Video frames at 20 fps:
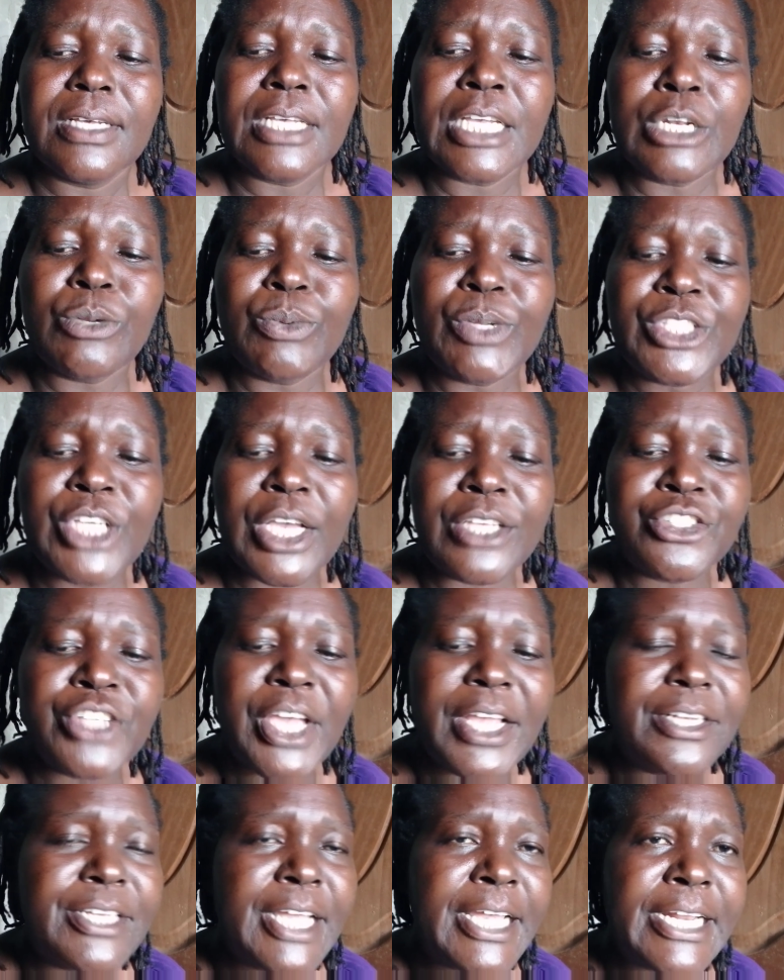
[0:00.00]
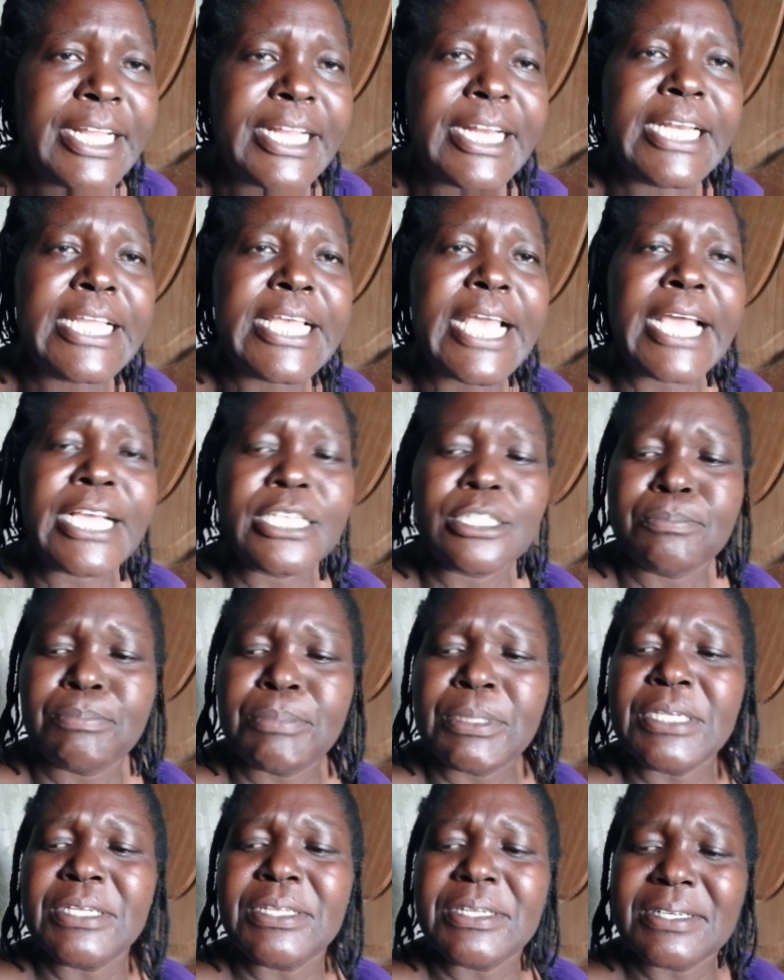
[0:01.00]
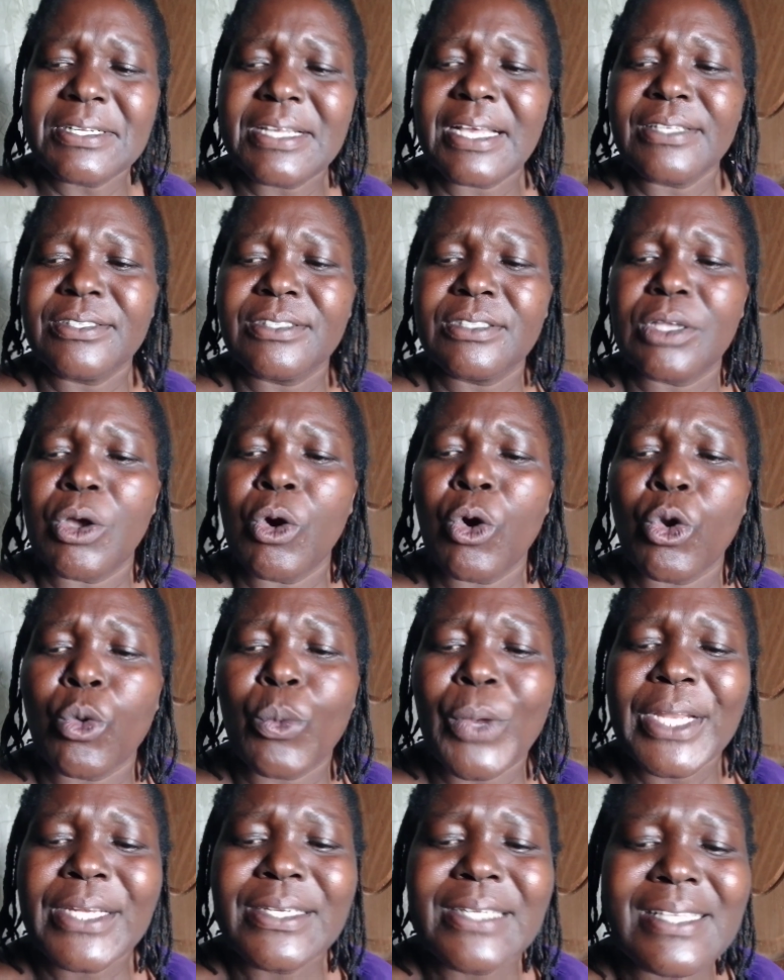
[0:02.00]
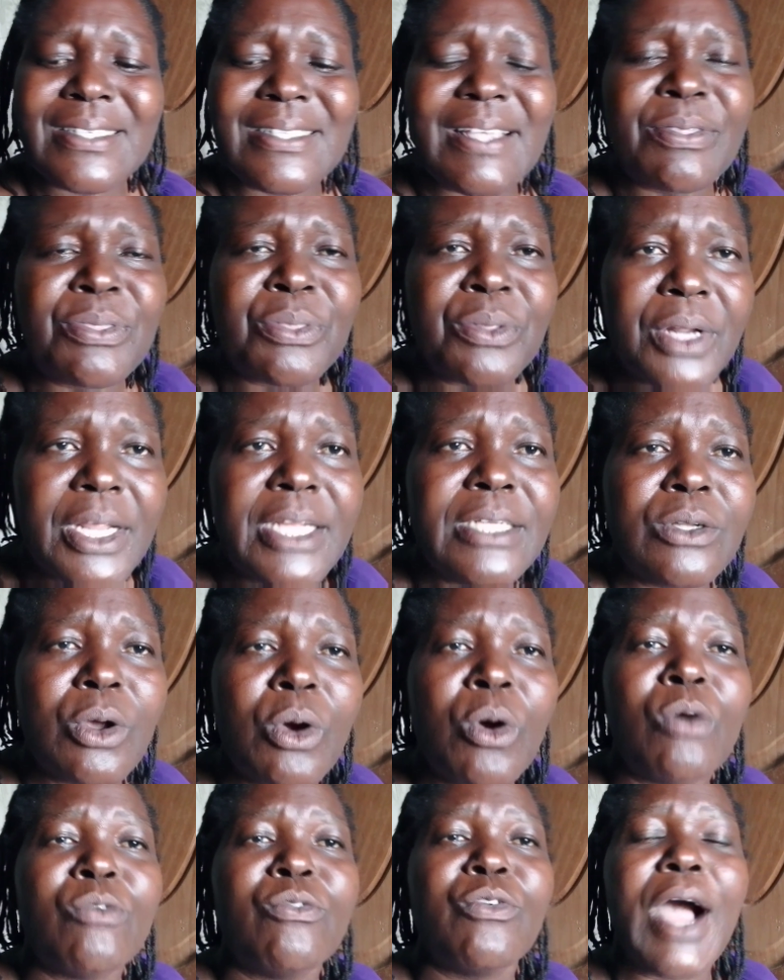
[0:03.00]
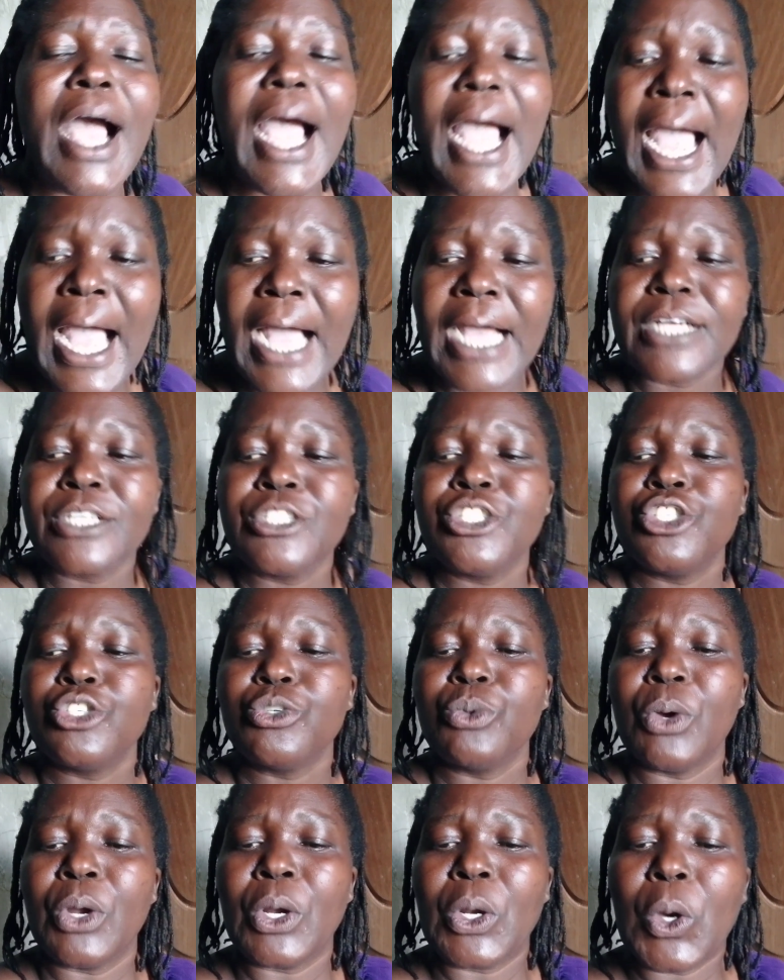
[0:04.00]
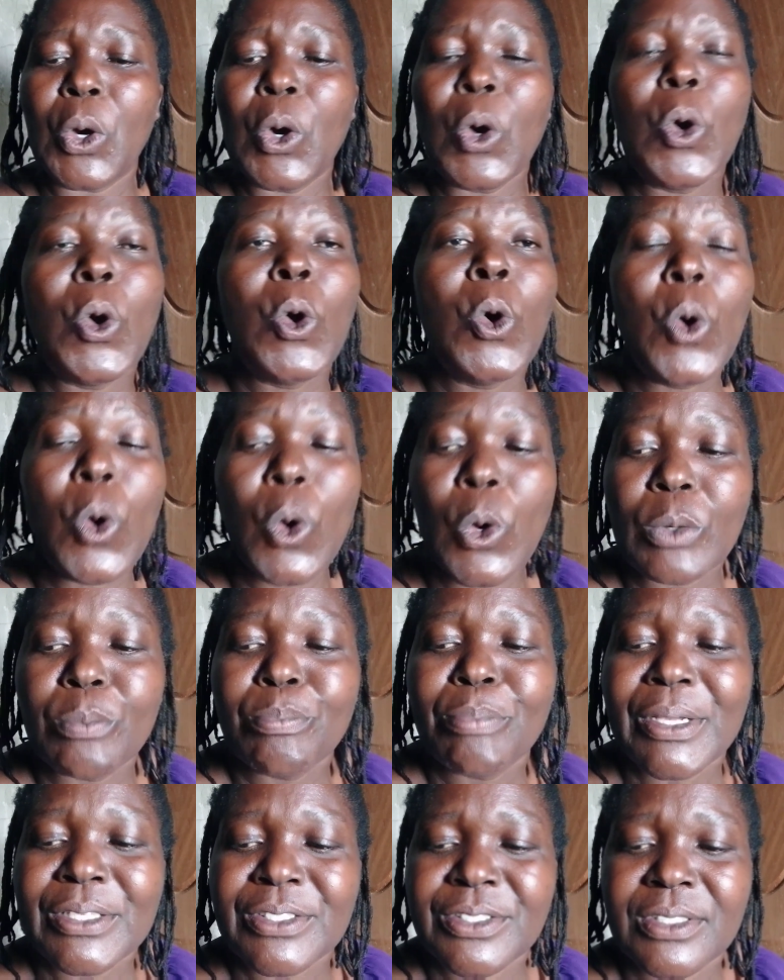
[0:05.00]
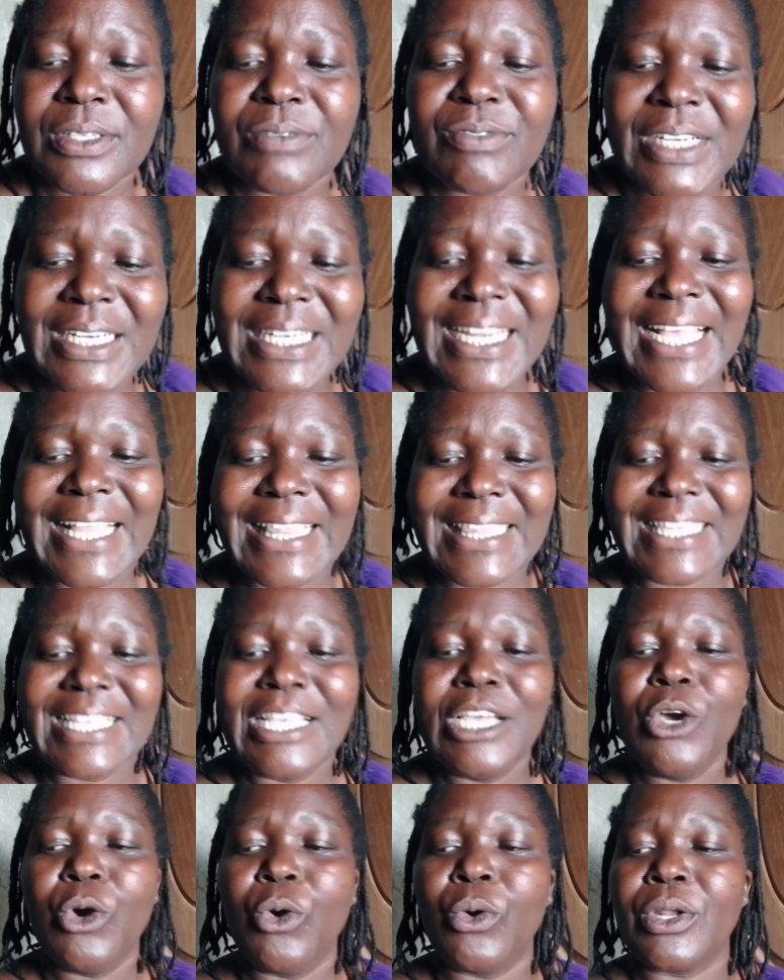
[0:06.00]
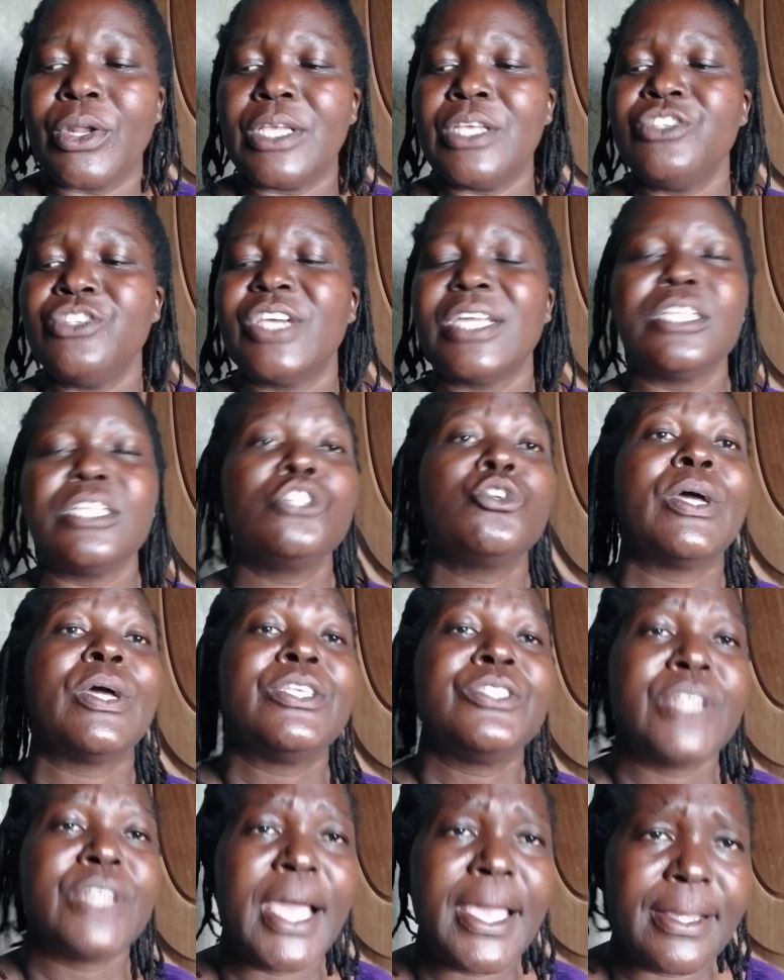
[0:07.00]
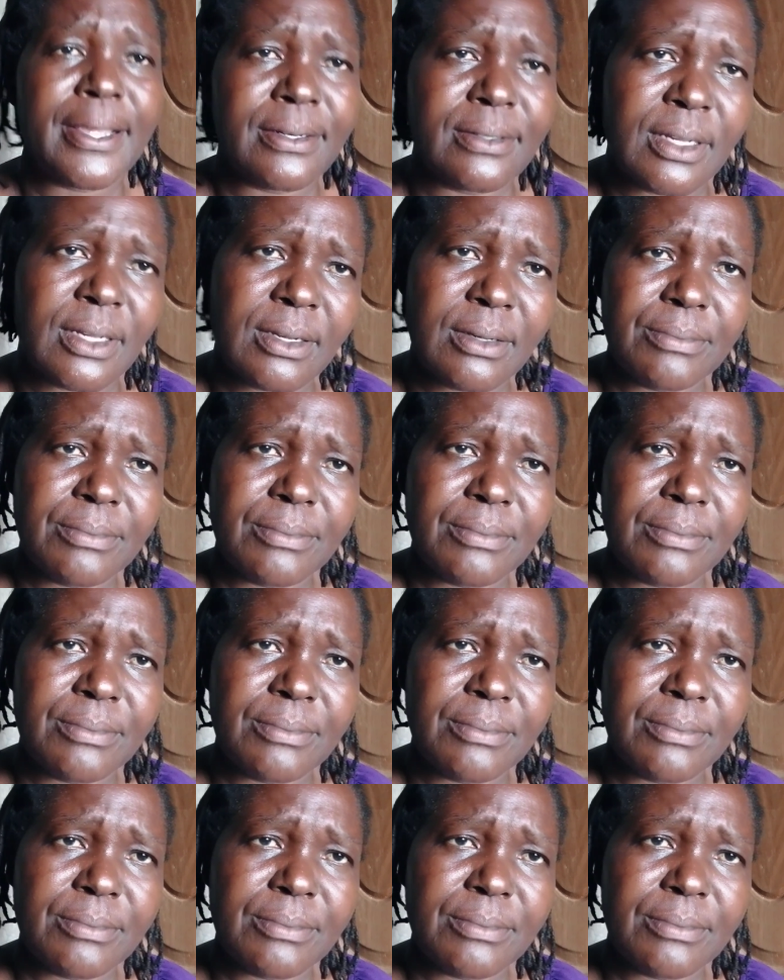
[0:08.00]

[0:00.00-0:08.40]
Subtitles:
in which a child directly experienced or witnessed the threat of actual or perceived death or injury to a child.